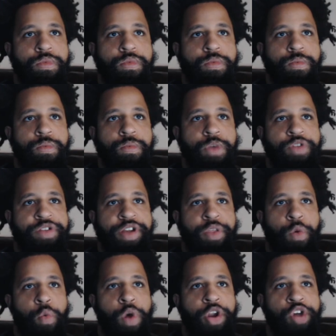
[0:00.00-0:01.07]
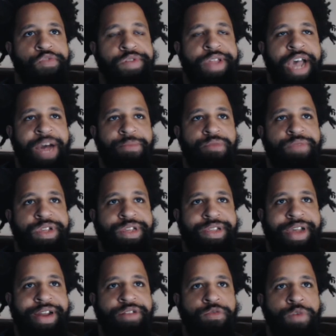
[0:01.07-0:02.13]
Throws another one over top, but misses that
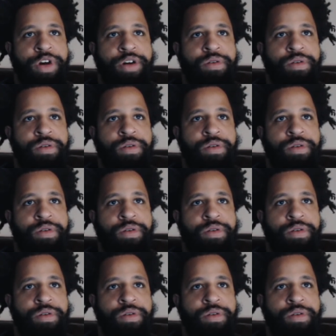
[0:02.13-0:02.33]
as well.